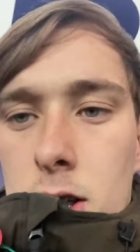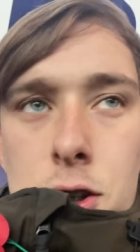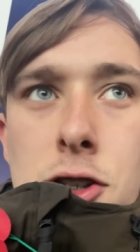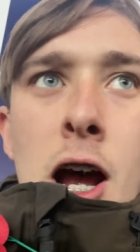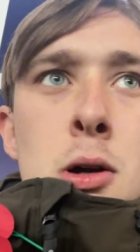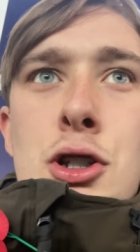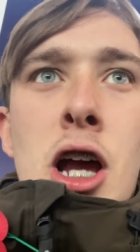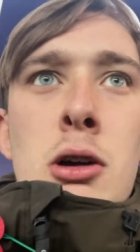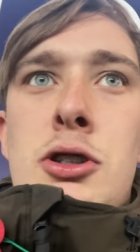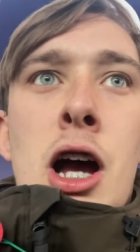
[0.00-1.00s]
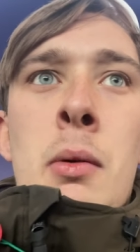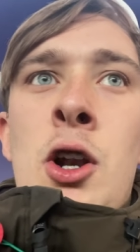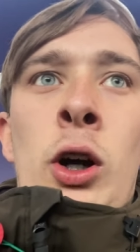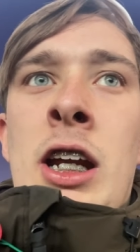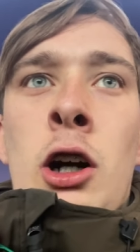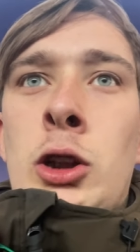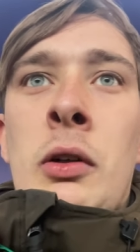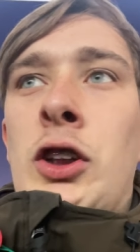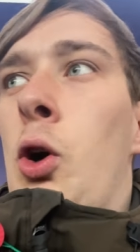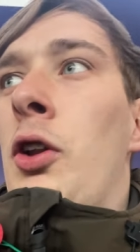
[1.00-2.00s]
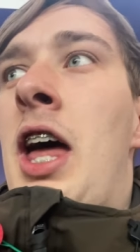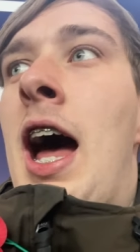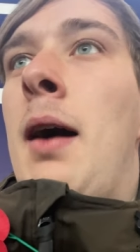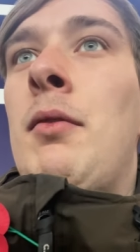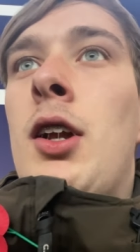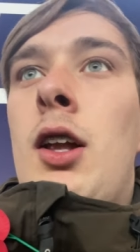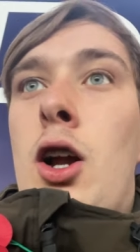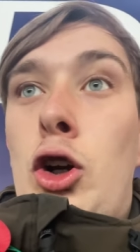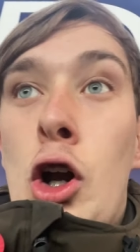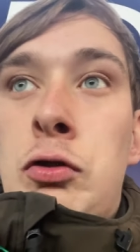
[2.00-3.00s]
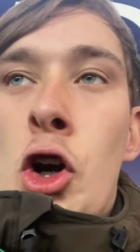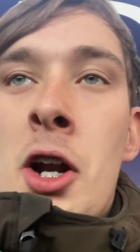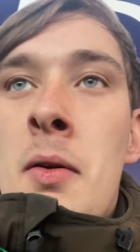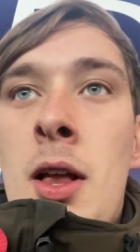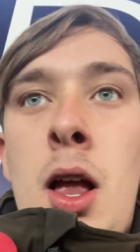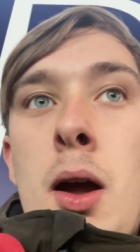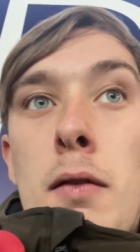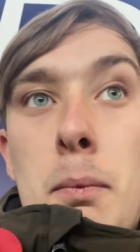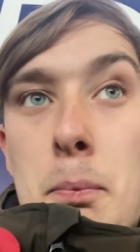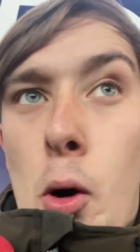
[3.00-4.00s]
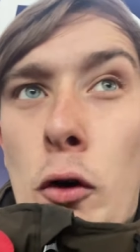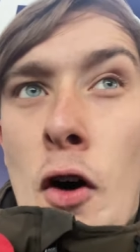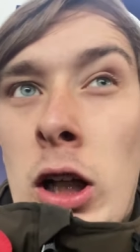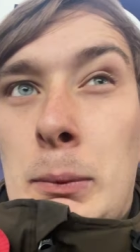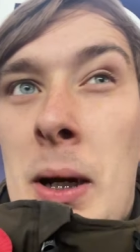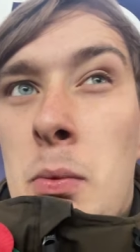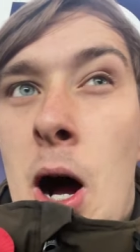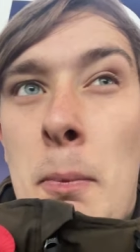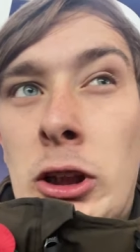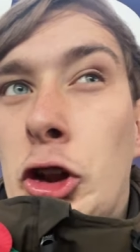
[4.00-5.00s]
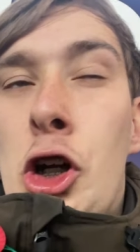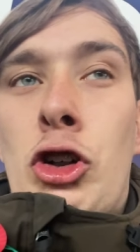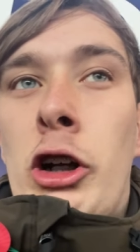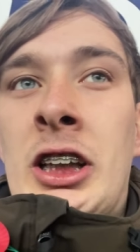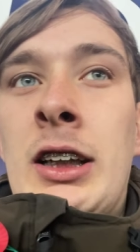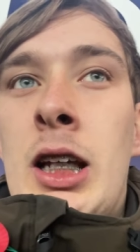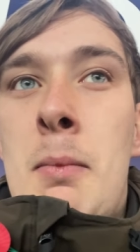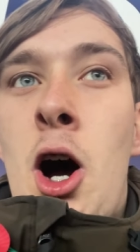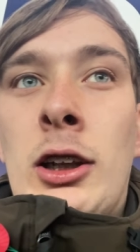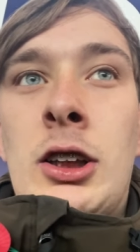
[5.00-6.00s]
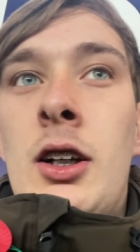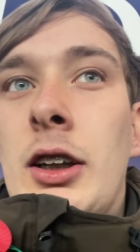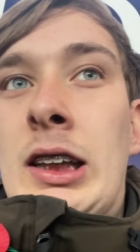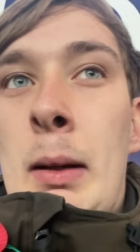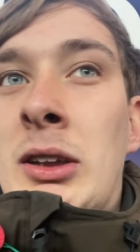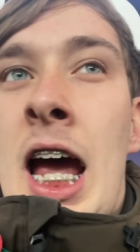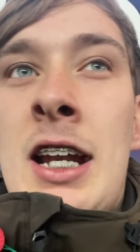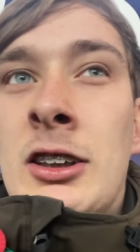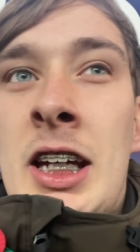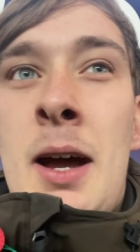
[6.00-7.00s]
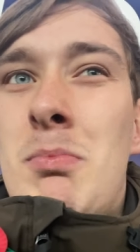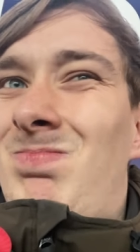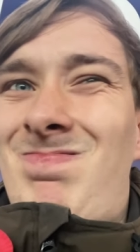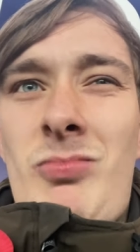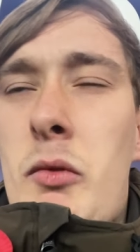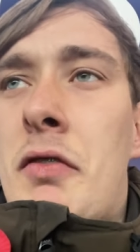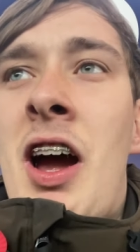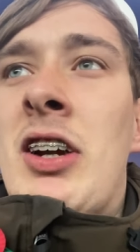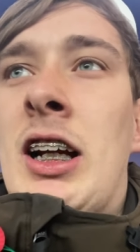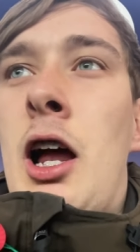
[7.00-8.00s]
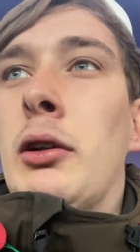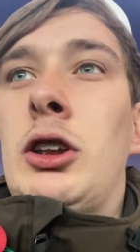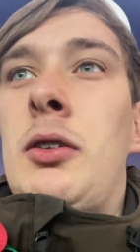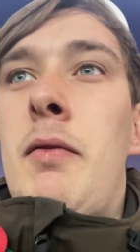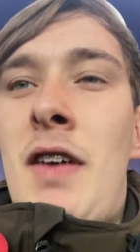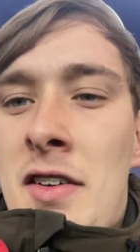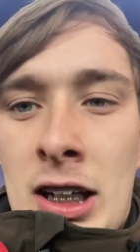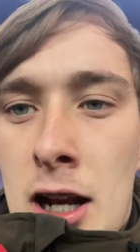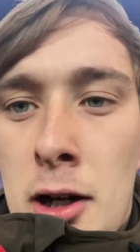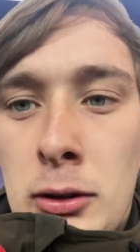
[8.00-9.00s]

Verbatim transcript: So, so, so unlucky not to have scored there. Good run. Ball finds Bidwell, puts a good cross into the box. Simms headers it. Very close, very close.